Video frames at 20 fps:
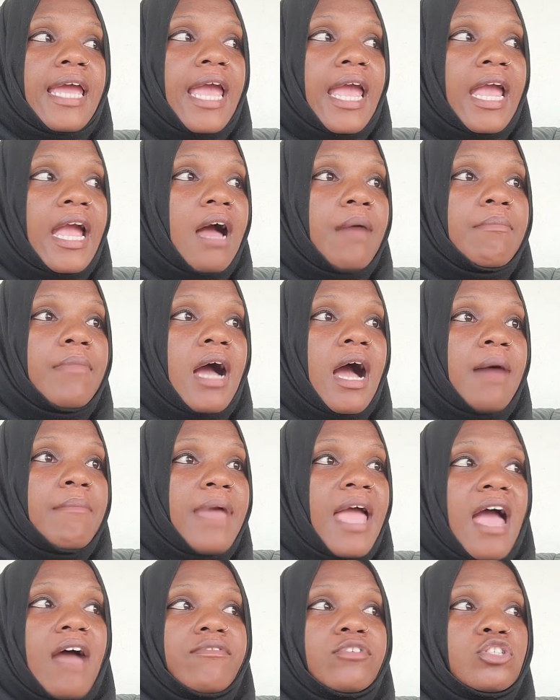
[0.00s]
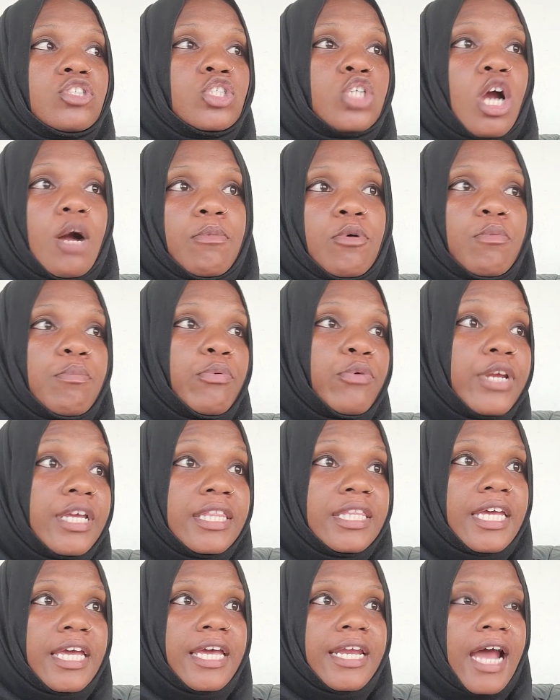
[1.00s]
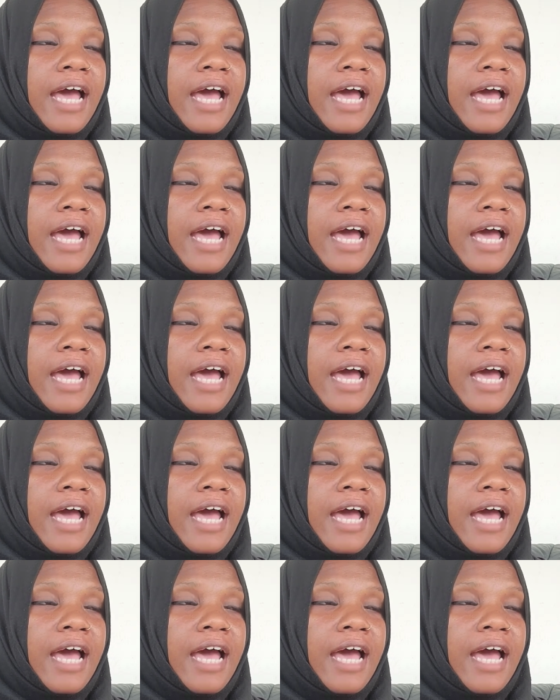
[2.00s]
hey, I'm, I'm having trouble breathing.